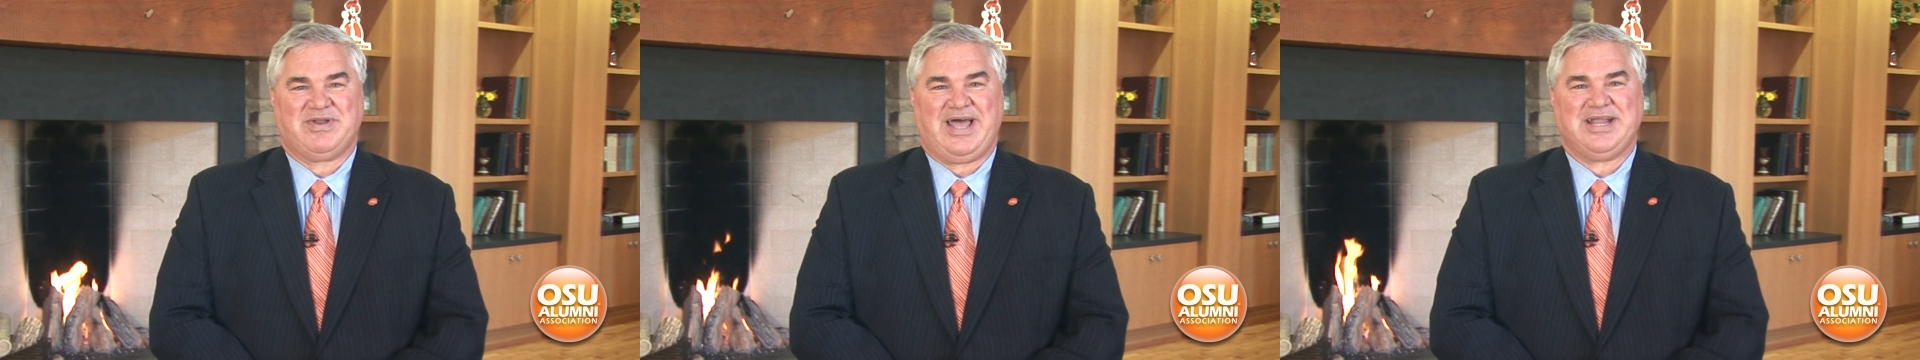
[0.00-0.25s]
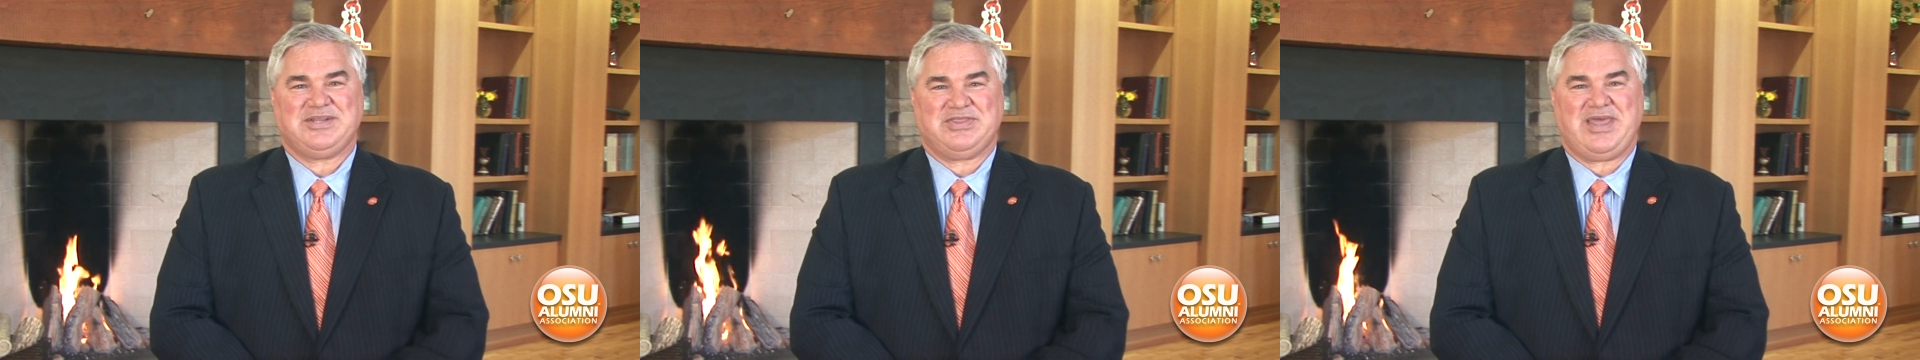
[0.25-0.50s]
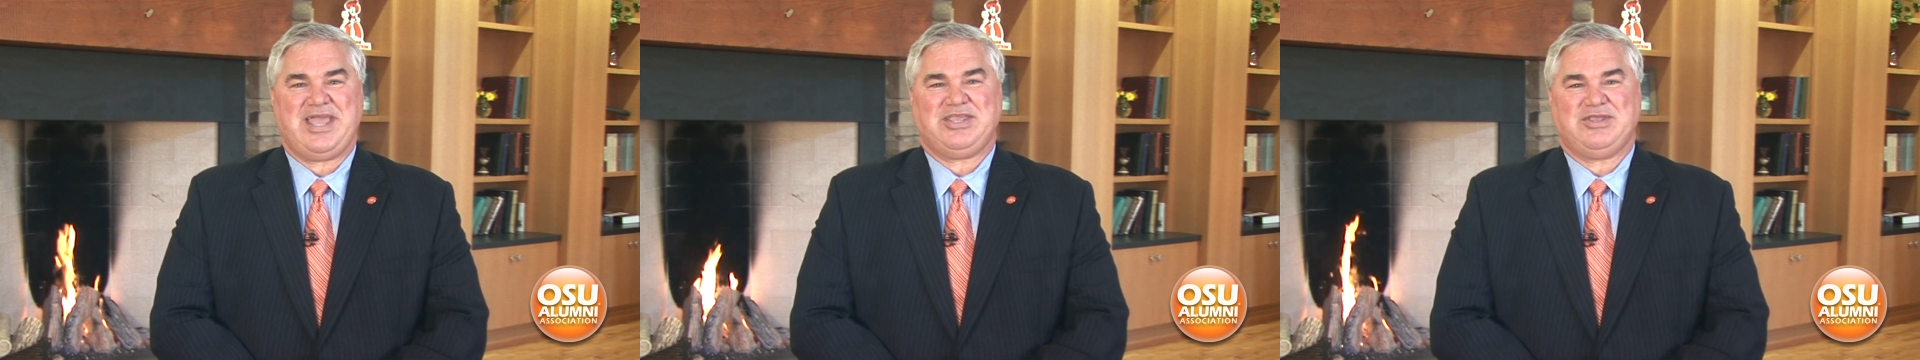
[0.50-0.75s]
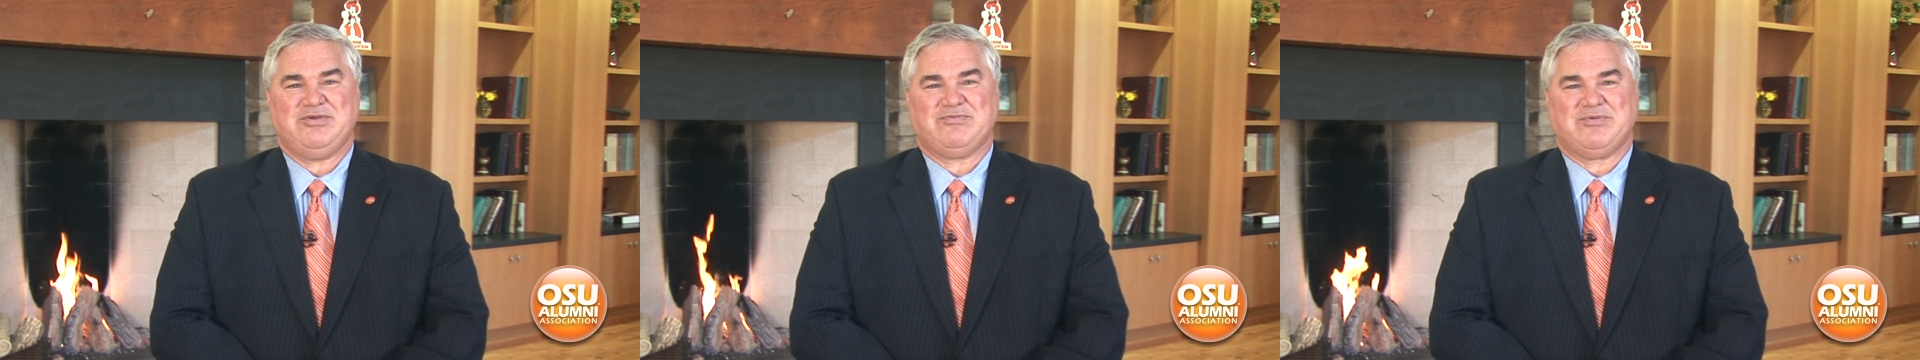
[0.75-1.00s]
we would like to
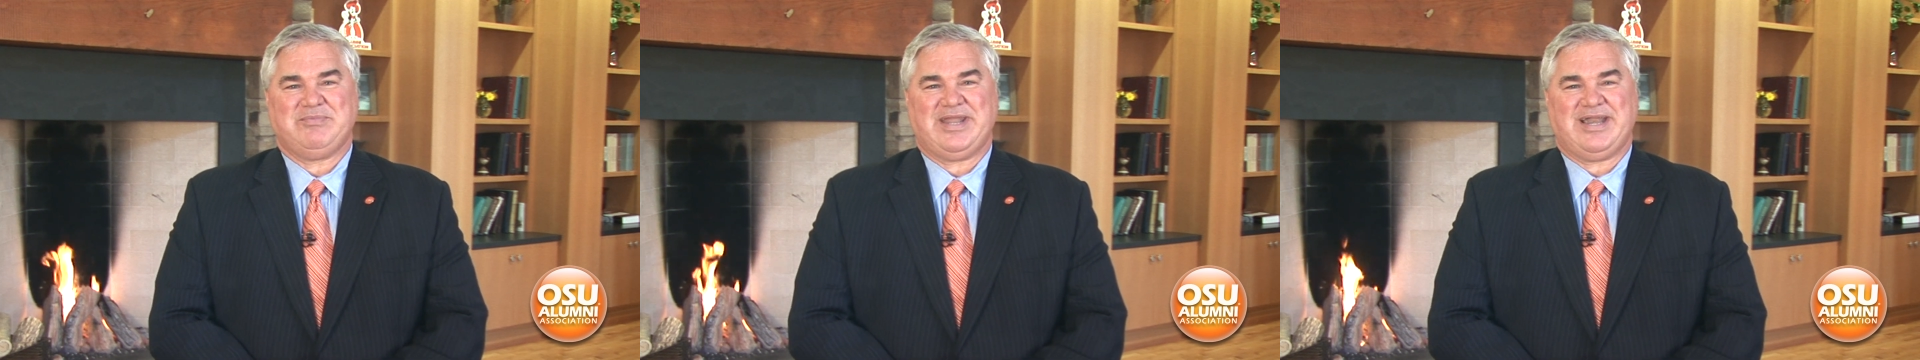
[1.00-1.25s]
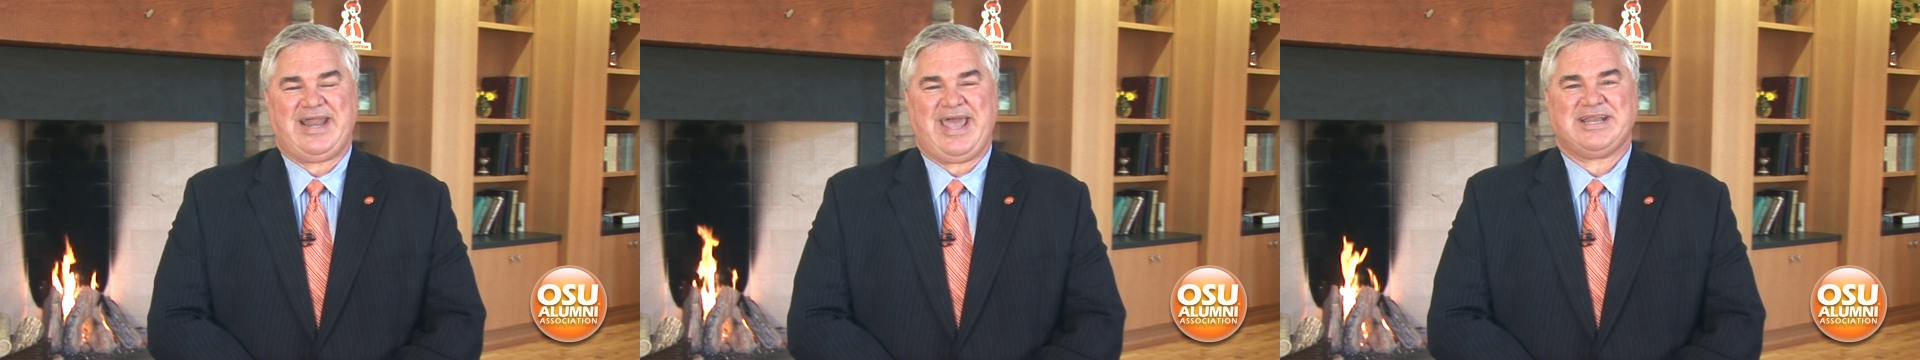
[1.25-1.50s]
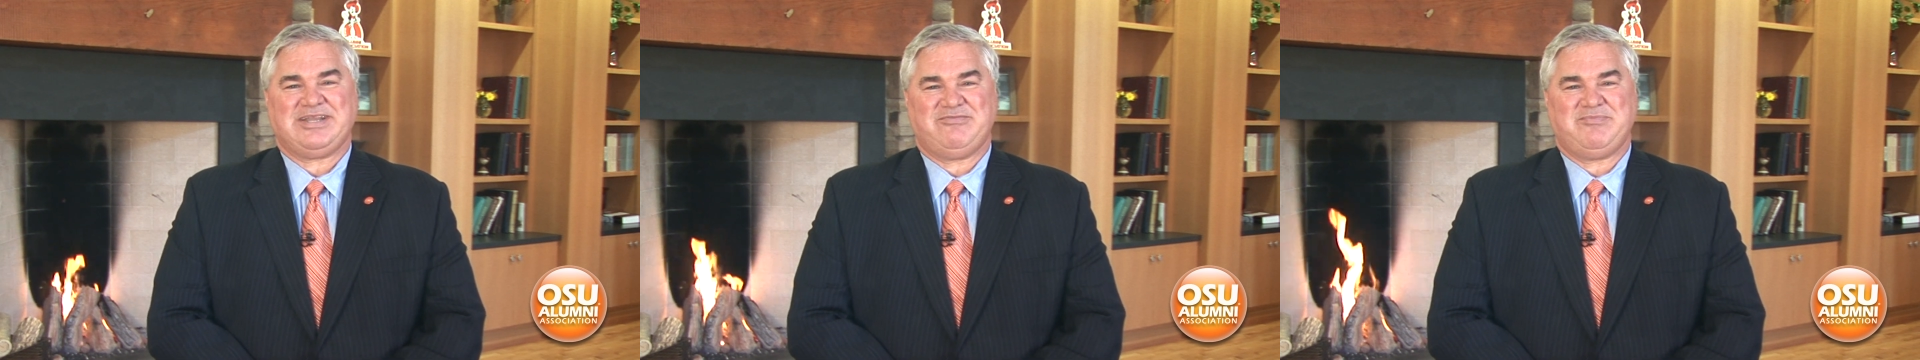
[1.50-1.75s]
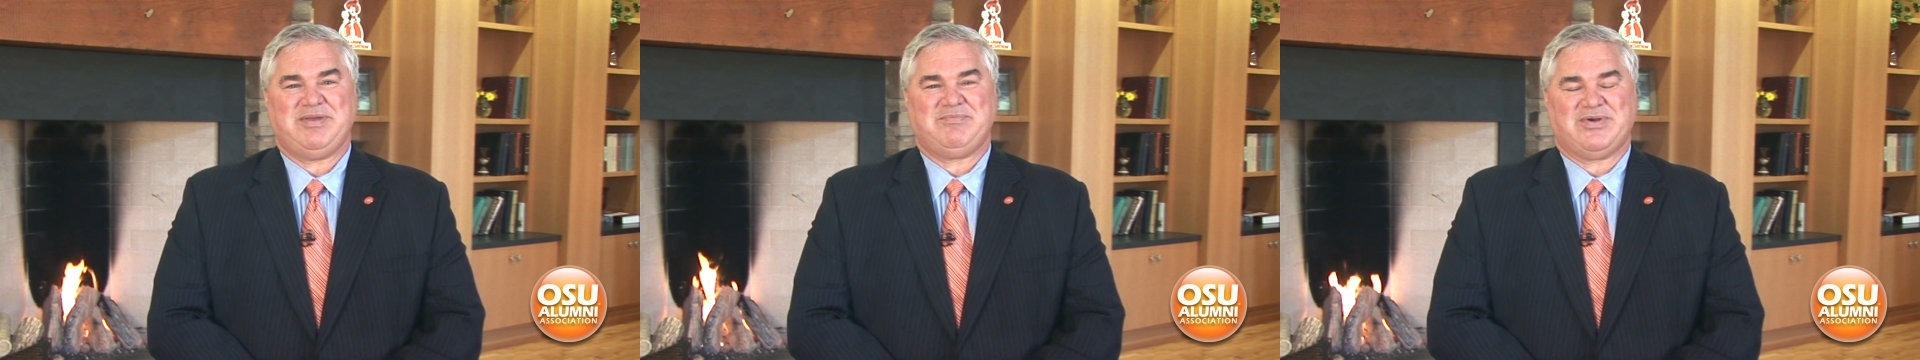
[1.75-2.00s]
thank you for being an
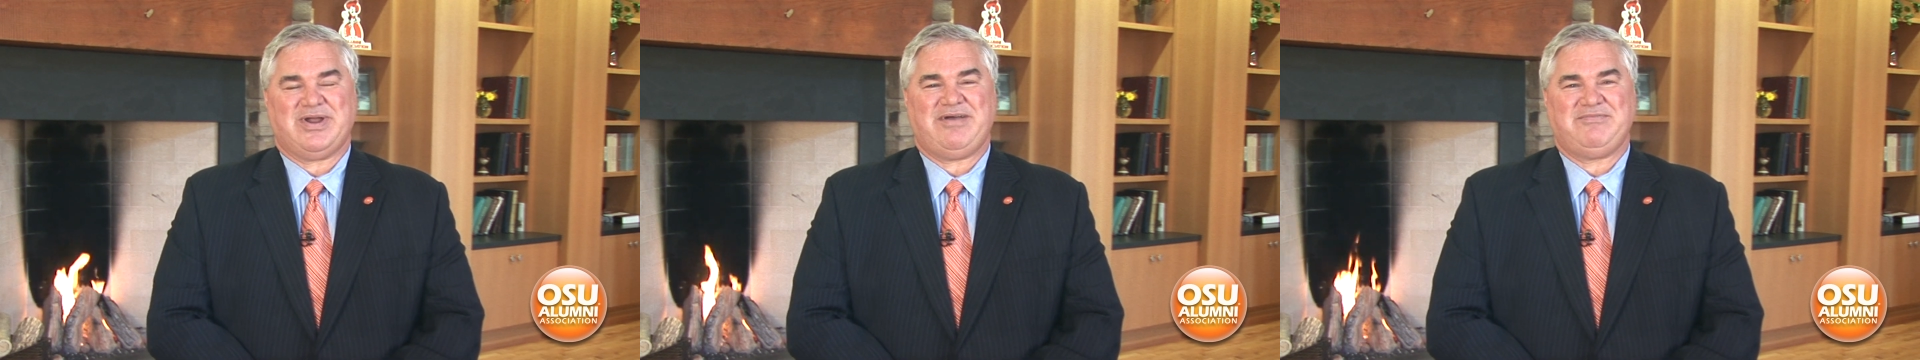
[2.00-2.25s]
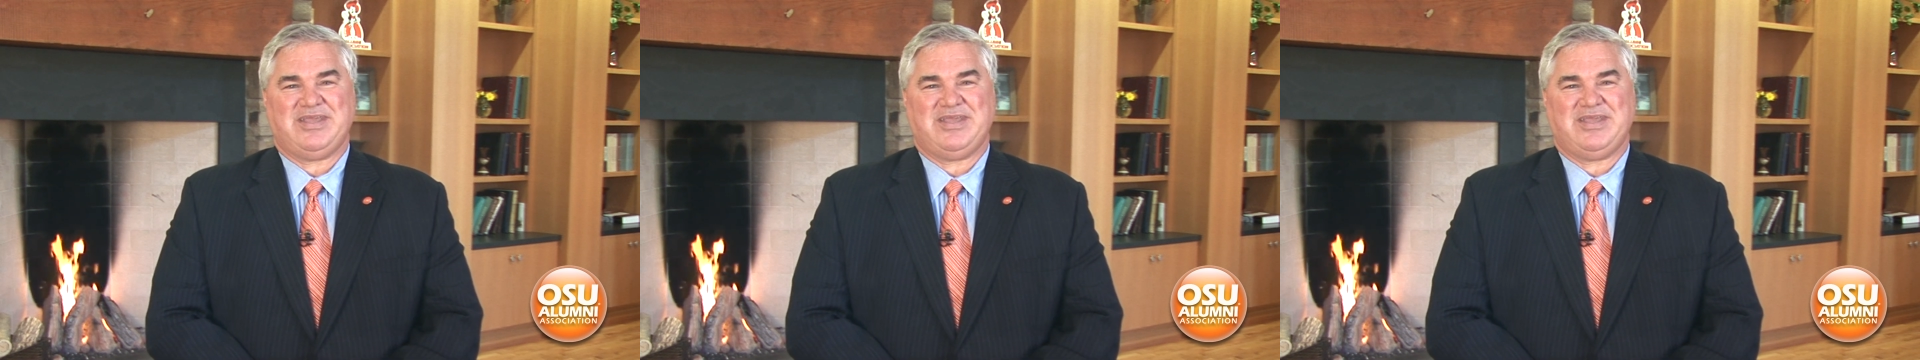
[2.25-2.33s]
active member